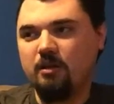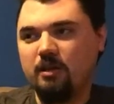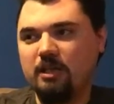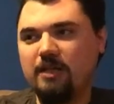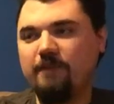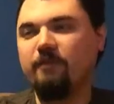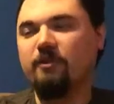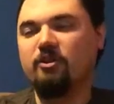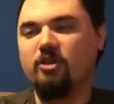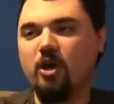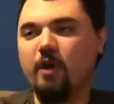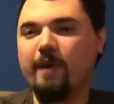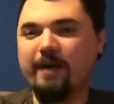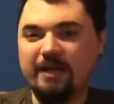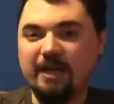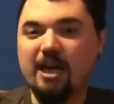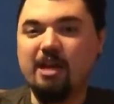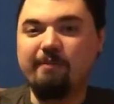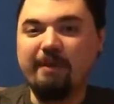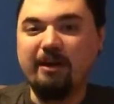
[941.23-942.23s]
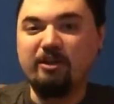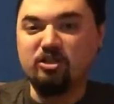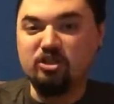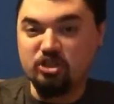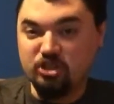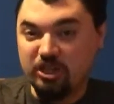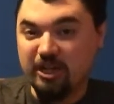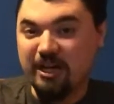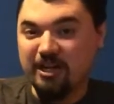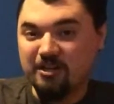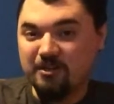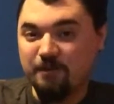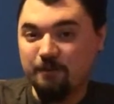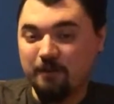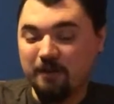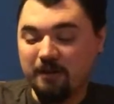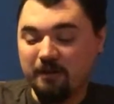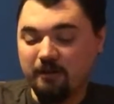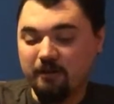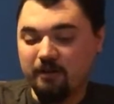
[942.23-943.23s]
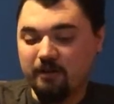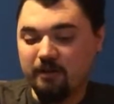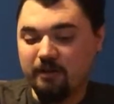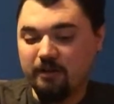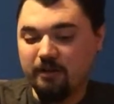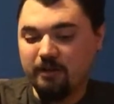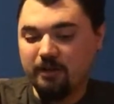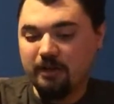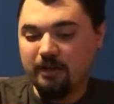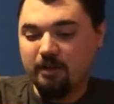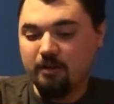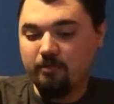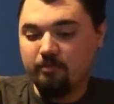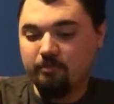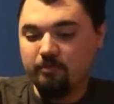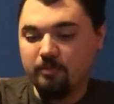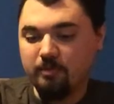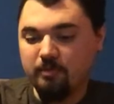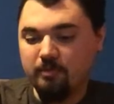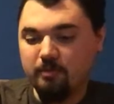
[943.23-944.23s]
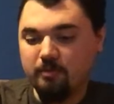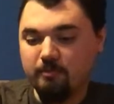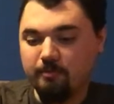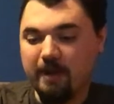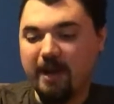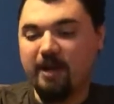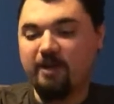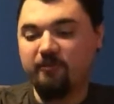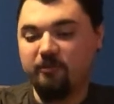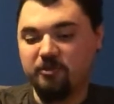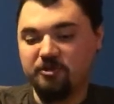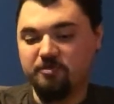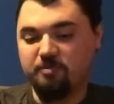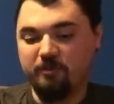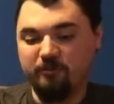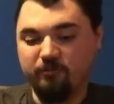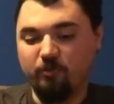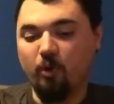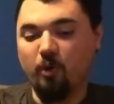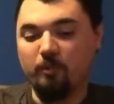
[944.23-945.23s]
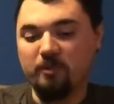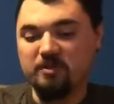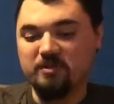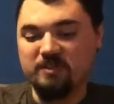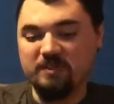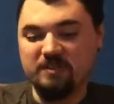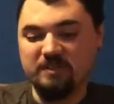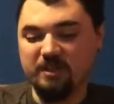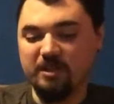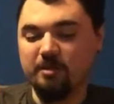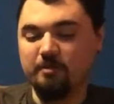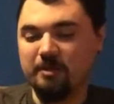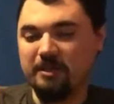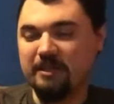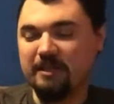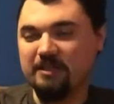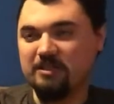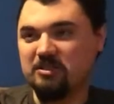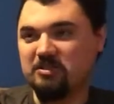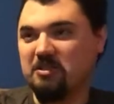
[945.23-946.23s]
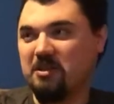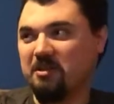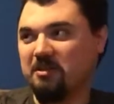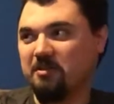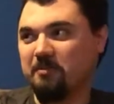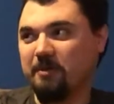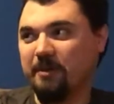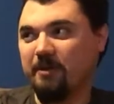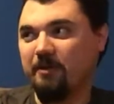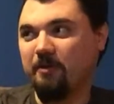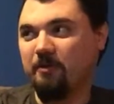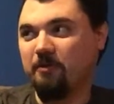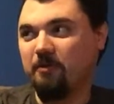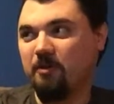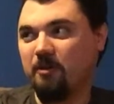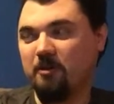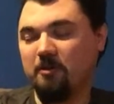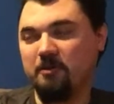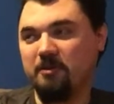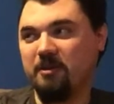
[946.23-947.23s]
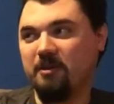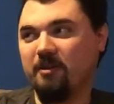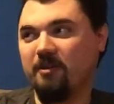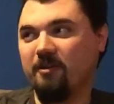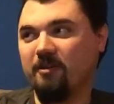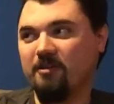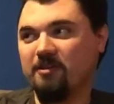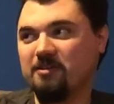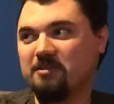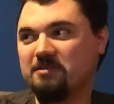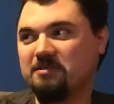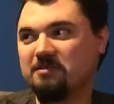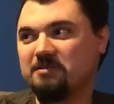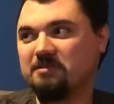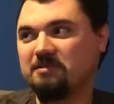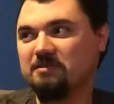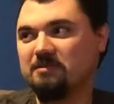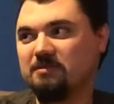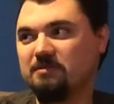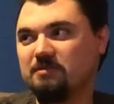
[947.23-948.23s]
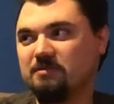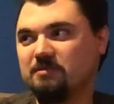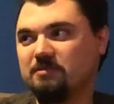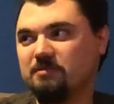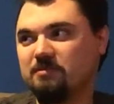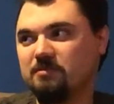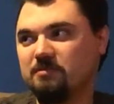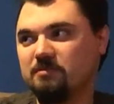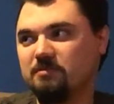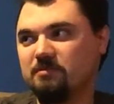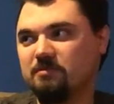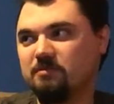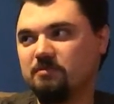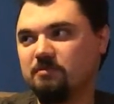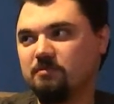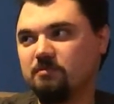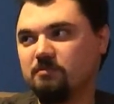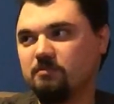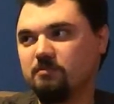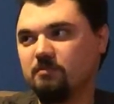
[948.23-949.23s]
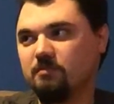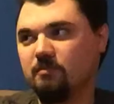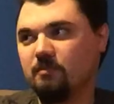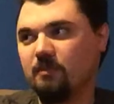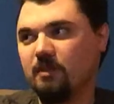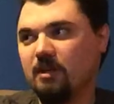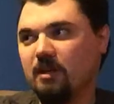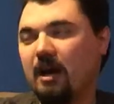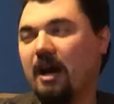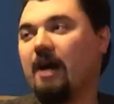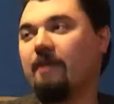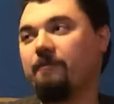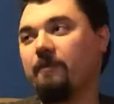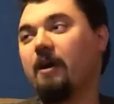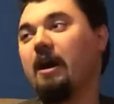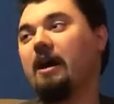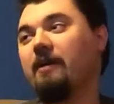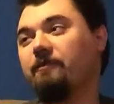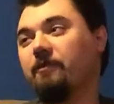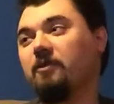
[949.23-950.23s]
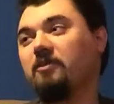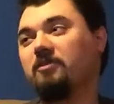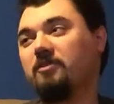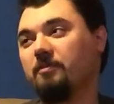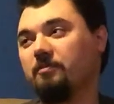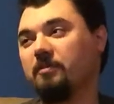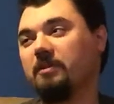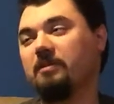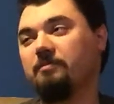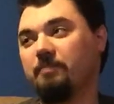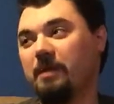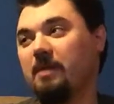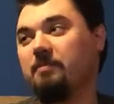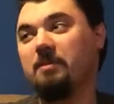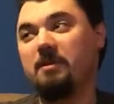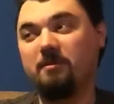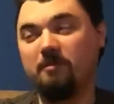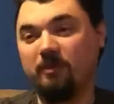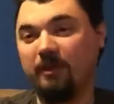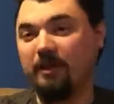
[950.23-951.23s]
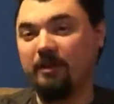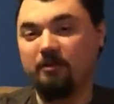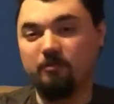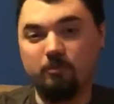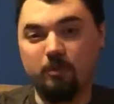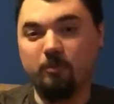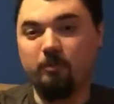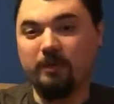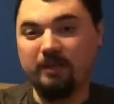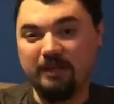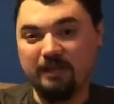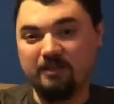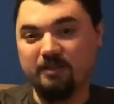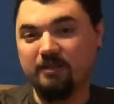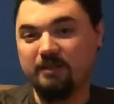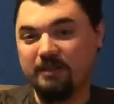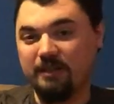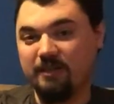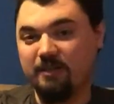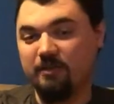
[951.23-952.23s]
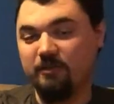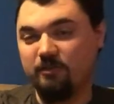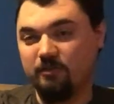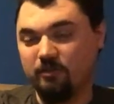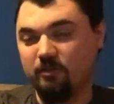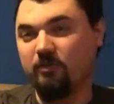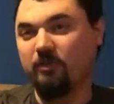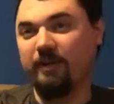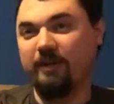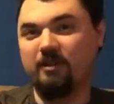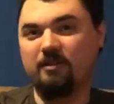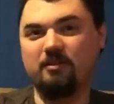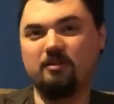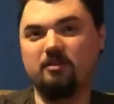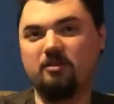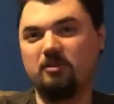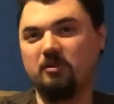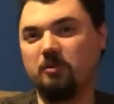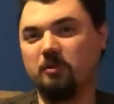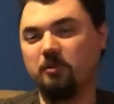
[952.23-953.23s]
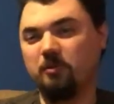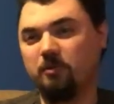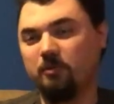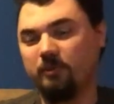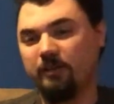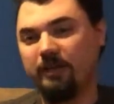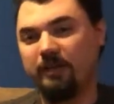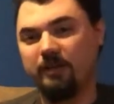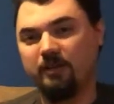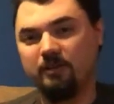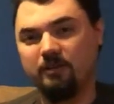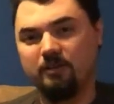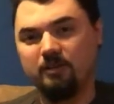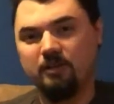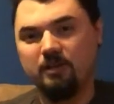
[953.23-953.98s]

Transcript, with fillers: even though it came out in January, um, McAvoy's performance is going to be getting talked about all year. He's got a good. I mean, just like I've, I've heard some. Maybe like when we get to the end, like to like